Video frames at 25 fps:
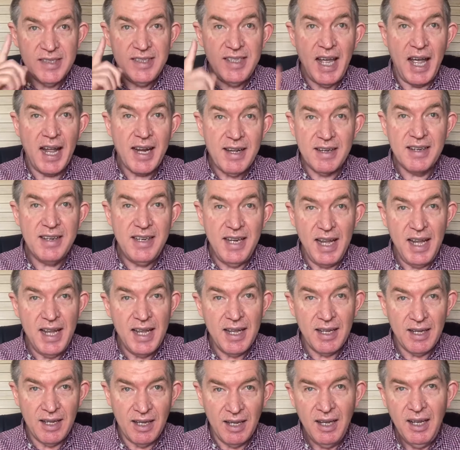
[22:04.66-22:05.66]
that
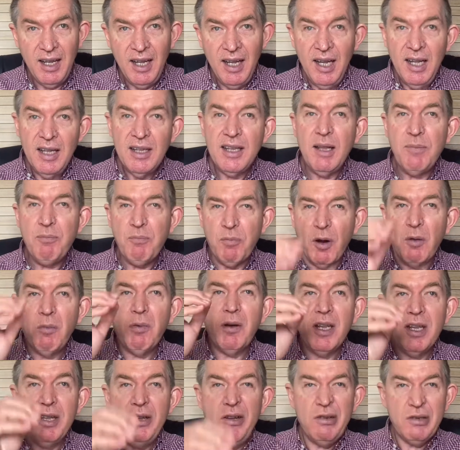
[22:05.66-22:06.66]
day. They
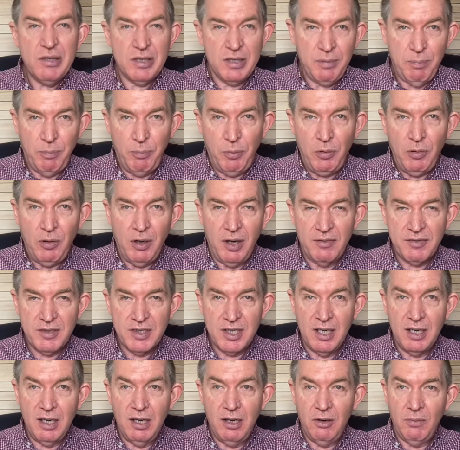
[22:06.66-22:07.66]
probably used the pool of
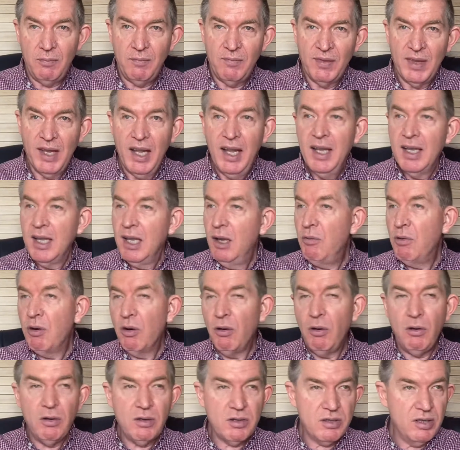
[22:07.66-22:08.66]
Siloam. There were
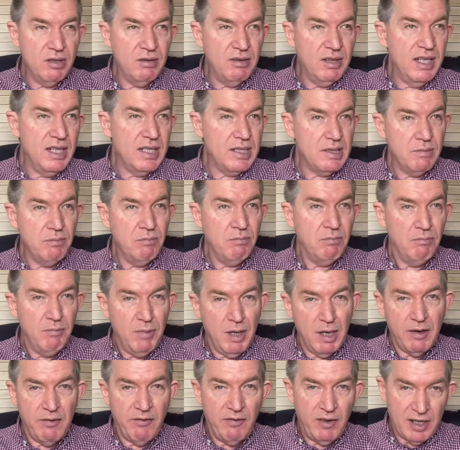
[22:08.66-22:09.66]
also these
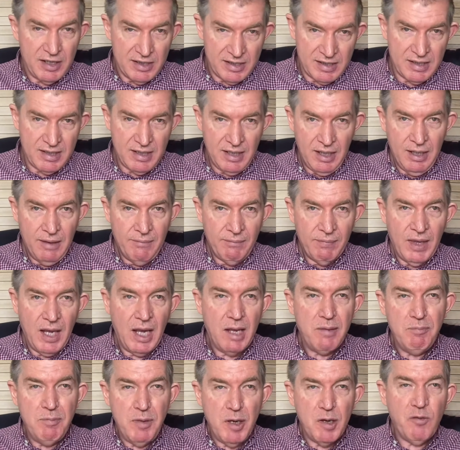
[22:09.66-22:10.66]
mikvahs. A
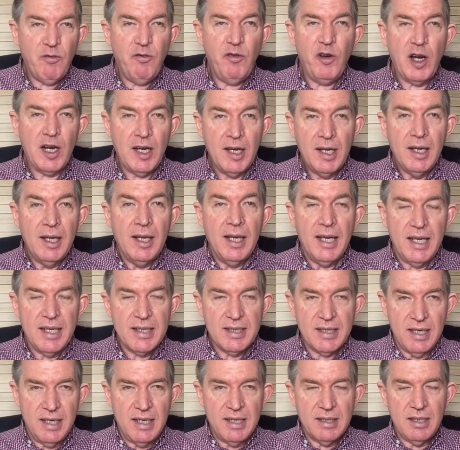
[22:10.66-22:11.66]
mikvah
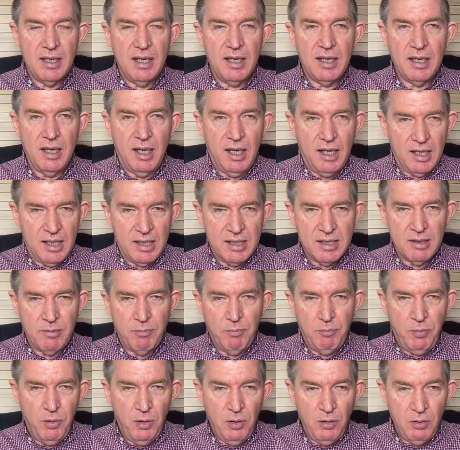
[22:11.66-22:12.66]
is, is, a, uh, uh, is a
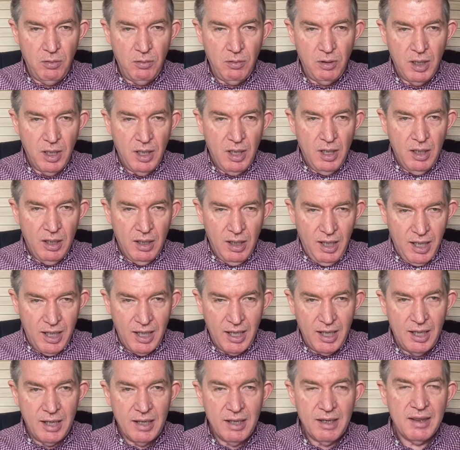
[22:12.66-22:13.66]
pool
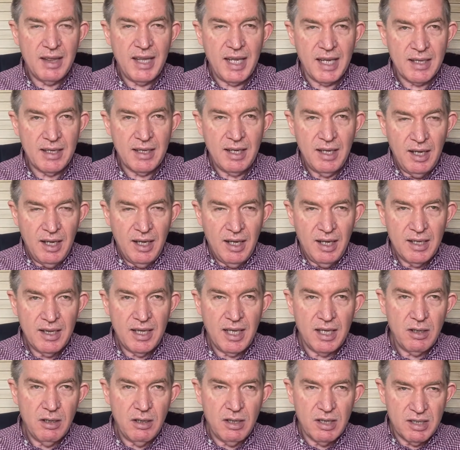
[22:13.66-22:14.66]
uh, that,
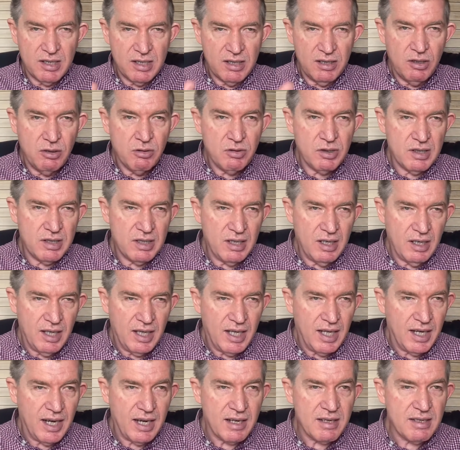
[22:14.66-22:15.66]
that, is, you,
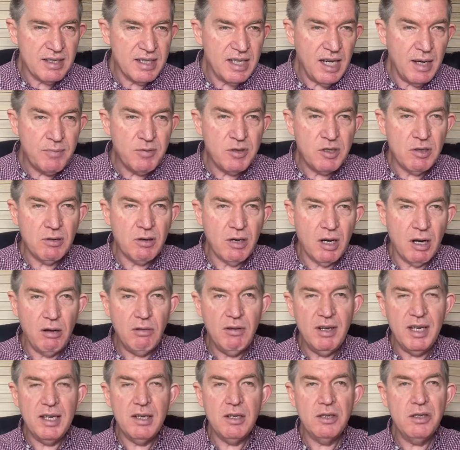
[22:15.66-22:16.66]
that has steps. You go
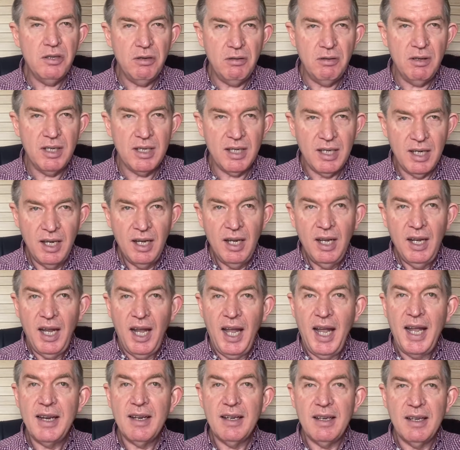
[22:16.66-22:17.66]
into it,
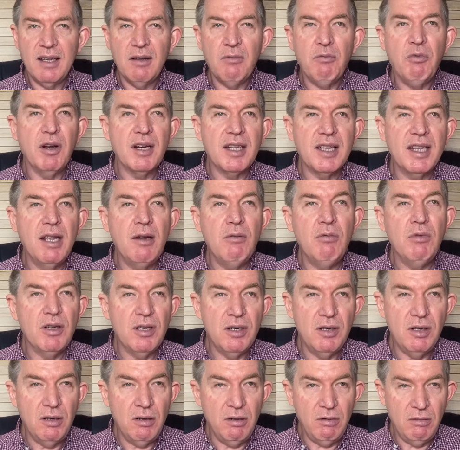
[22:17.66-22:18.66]
and the, what they would
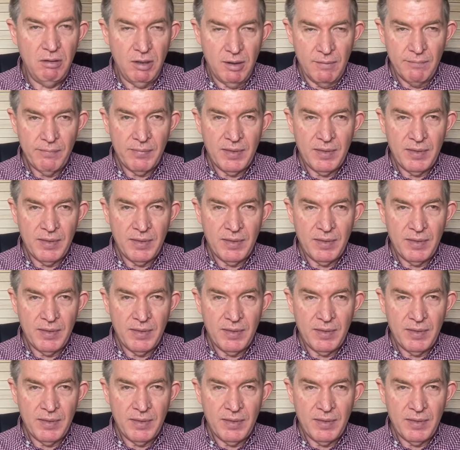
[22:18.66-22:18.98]
do